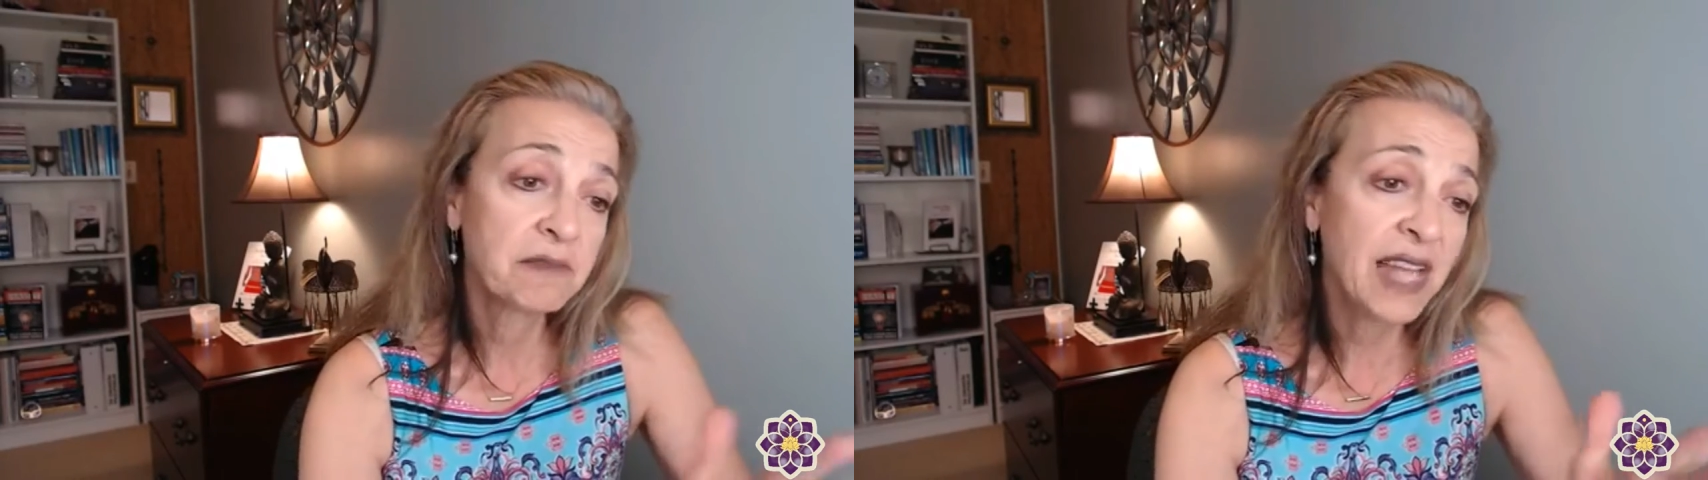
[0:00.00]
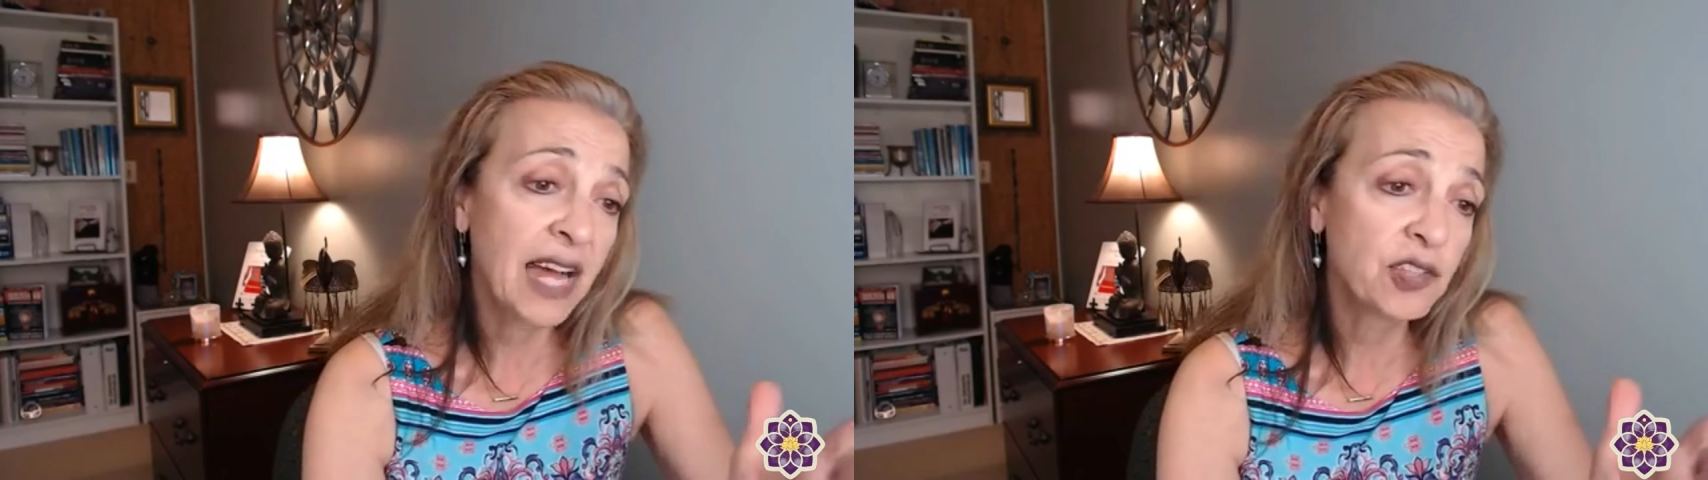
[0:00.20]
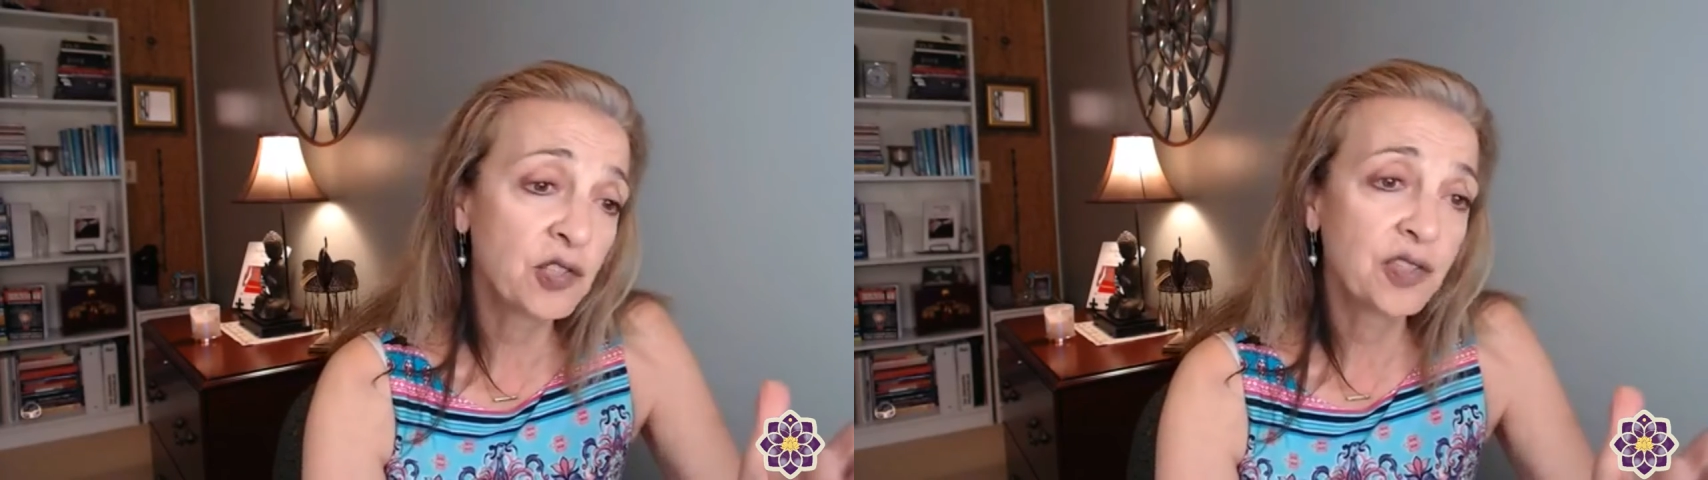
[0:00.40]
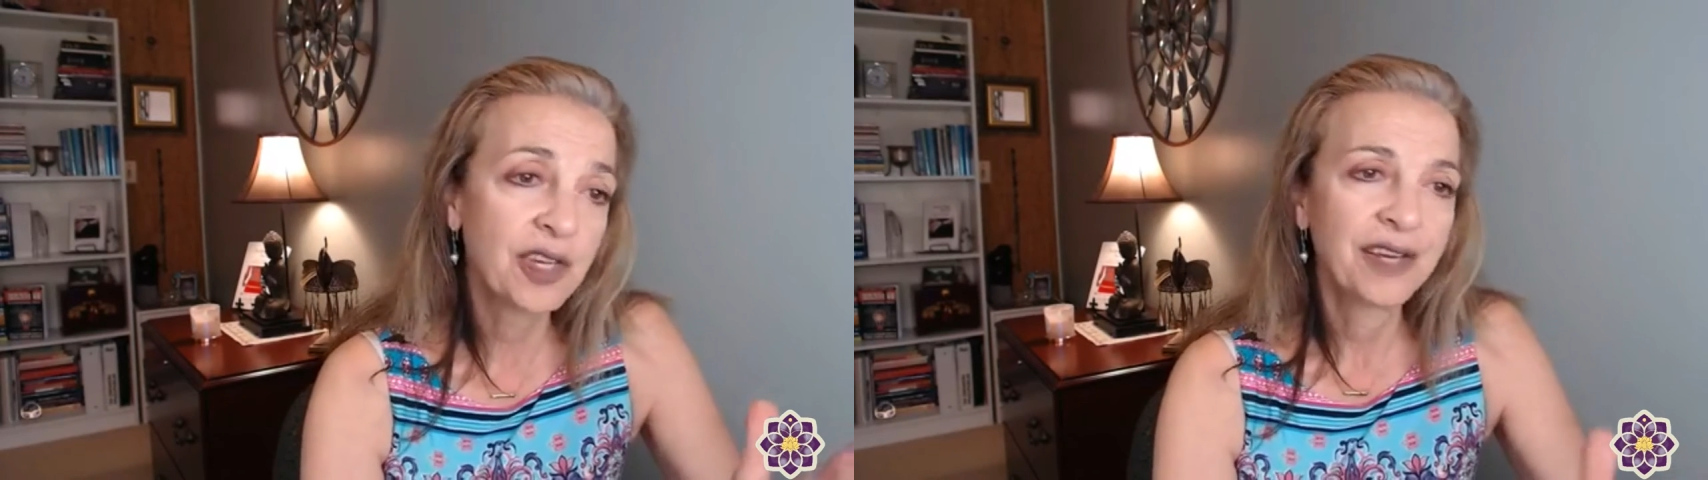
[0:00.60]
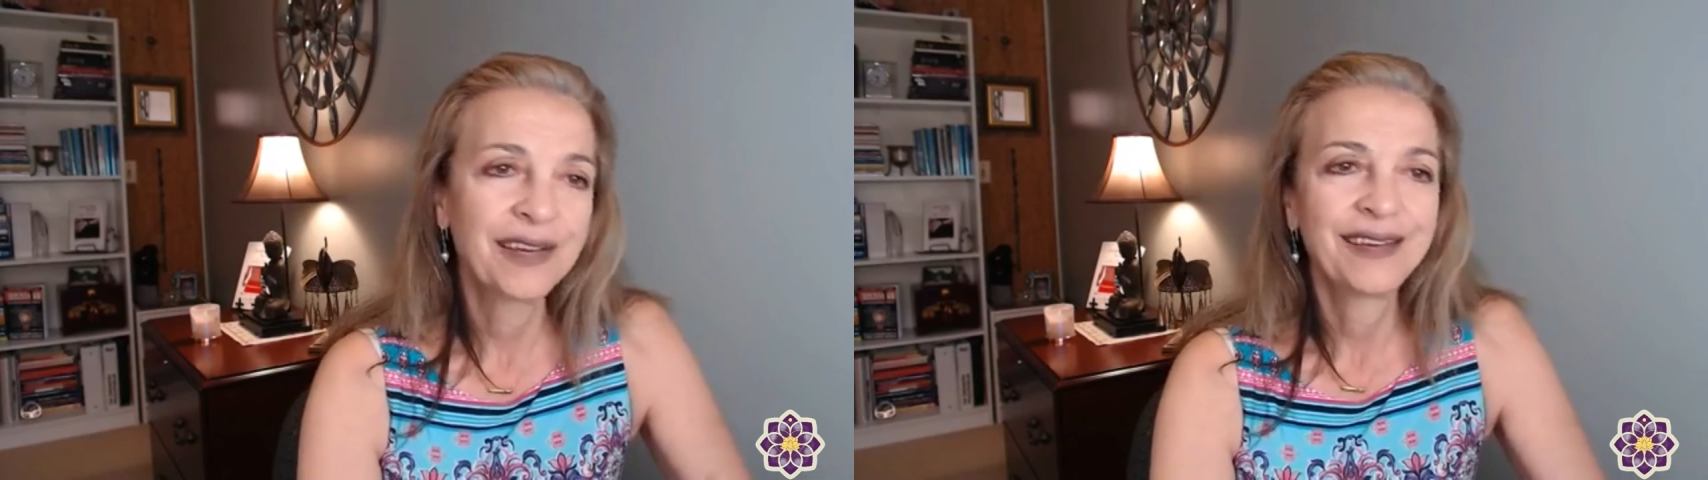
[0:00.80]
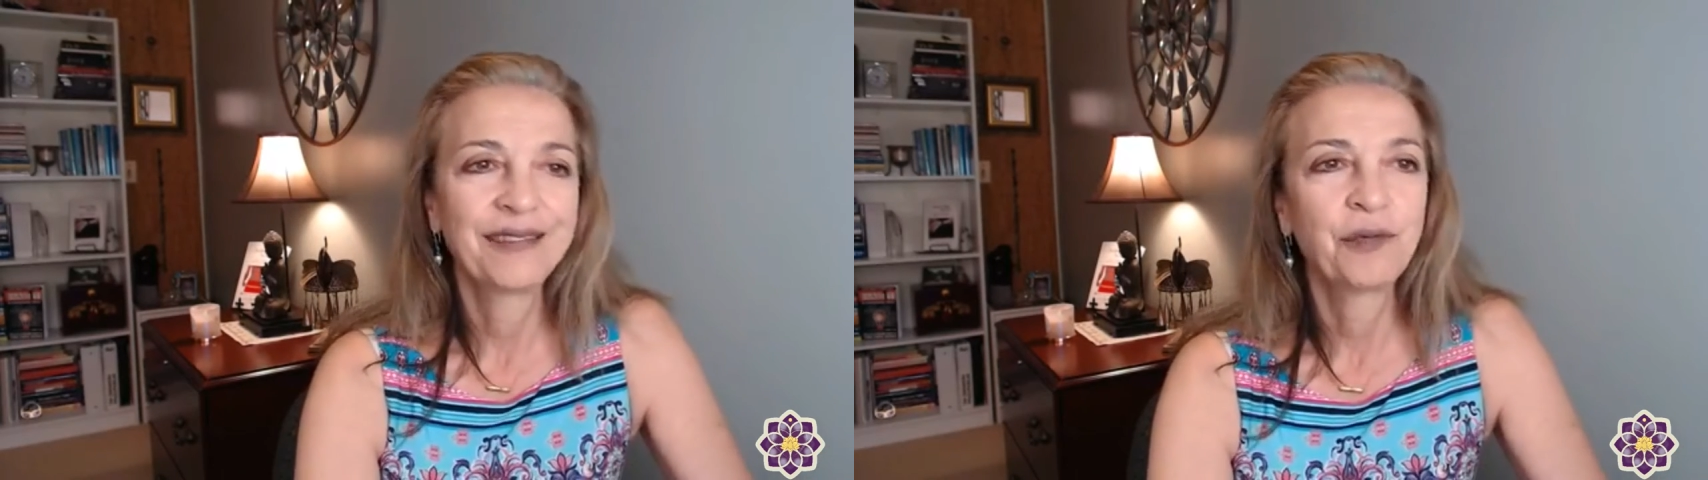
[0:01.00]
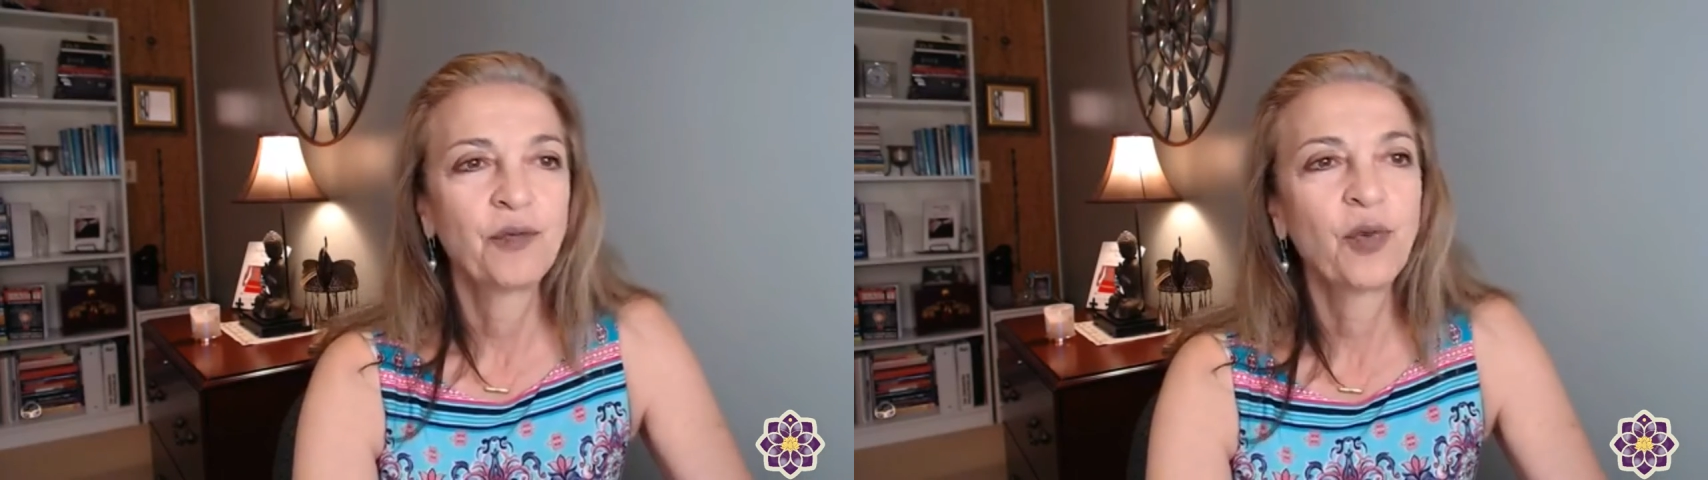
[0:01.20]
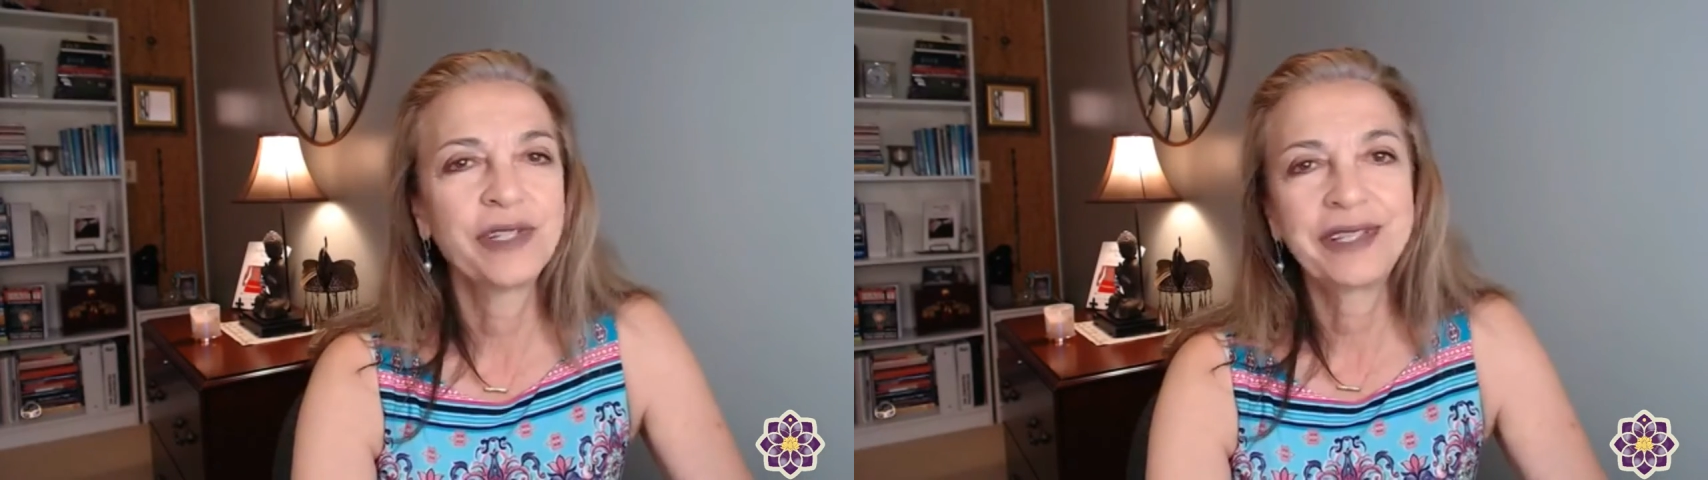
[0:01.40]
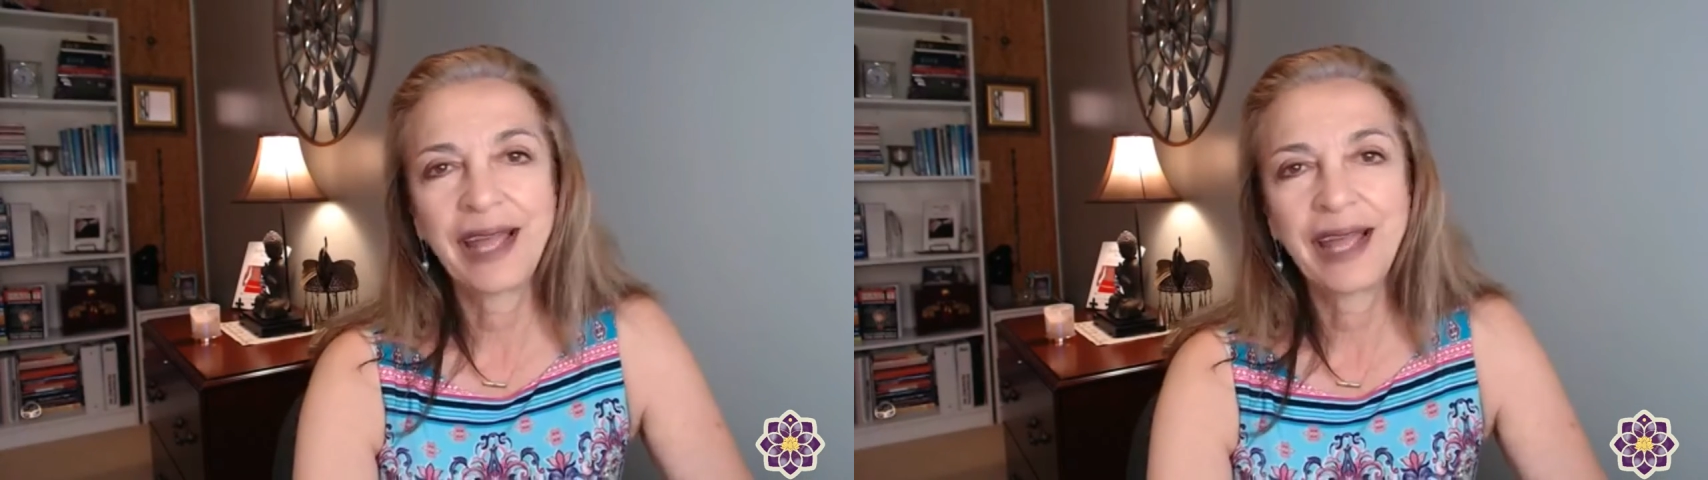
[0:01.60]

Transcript: That's what